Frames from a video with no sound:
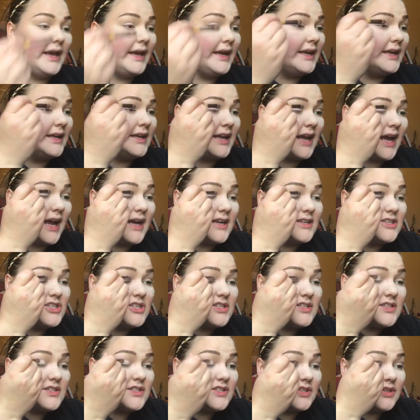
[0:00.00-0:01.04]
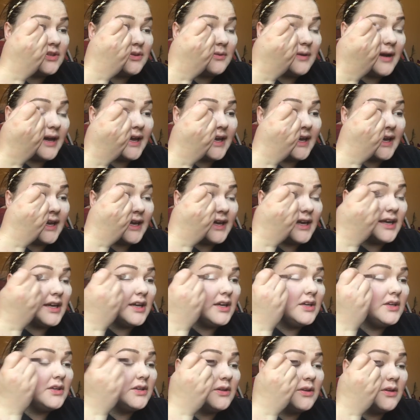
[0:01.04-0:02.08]
and I just do a
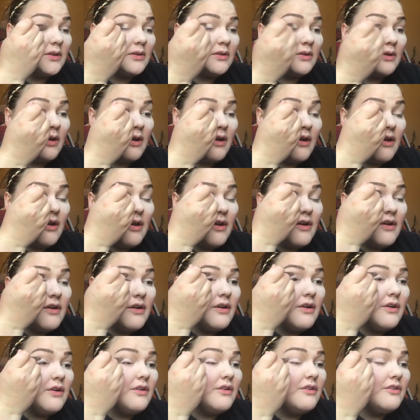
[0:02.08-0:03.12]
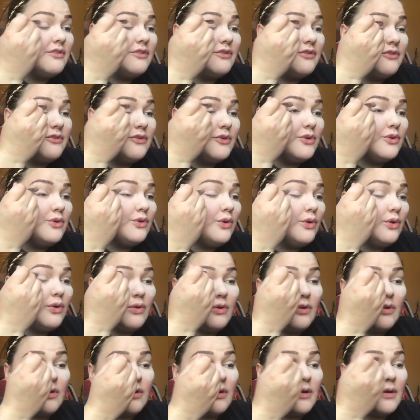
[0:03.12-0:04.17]

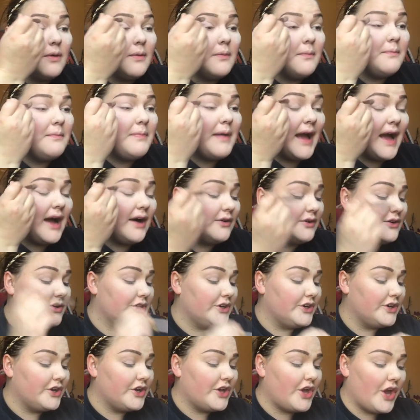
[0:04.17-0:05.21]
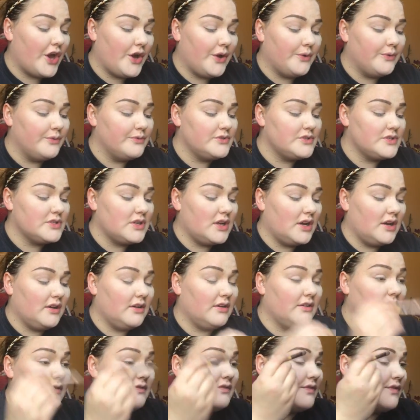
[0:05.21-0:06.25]
full powder coat
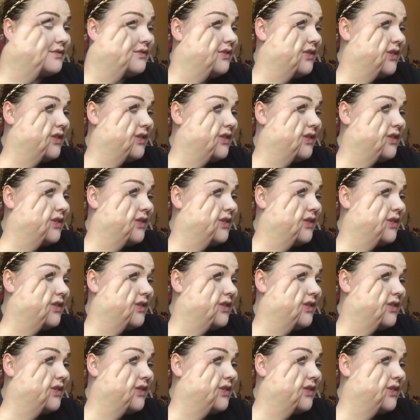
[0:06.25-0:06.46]
of